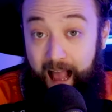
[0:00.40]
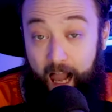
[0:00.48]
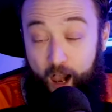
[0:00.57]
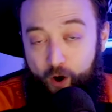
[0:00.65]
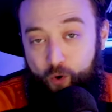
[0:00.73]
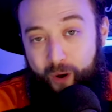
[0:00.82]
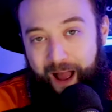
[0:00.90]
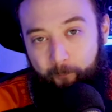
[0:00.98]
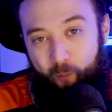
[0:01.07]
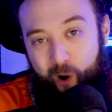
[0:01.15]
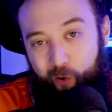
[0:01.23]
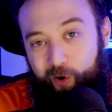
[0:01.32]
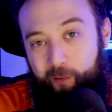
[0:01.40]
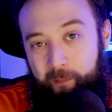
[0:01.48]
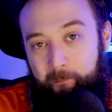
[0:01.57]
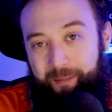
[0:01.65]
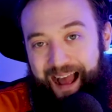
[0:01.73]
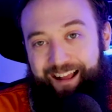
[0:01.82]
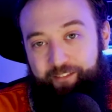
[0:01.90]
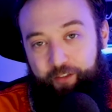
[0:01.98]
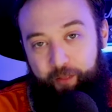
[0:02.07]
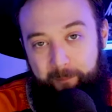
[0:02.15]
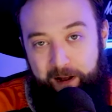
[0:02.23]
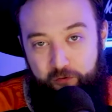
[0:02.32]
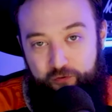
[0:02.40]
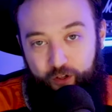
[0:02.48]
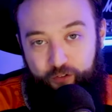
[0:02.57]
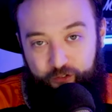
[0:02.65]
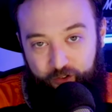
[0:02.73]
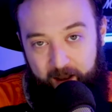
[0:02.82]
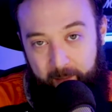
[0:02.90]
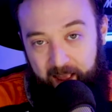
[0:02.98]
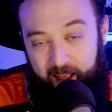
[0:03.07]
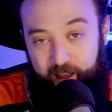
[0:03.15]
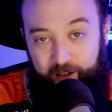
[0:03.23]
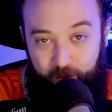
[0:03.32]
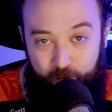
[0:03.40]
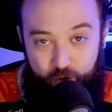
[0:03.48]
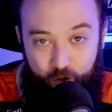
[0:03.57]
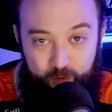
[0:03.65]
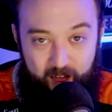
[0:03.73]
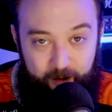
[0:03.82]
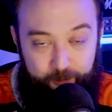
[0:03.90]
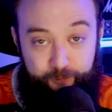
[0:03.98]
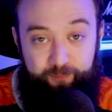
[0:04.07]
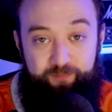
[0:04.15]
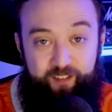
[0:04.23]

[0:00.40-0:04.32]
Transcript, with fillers: Hello and welcome back to the Meldj Streaming YouTube channel.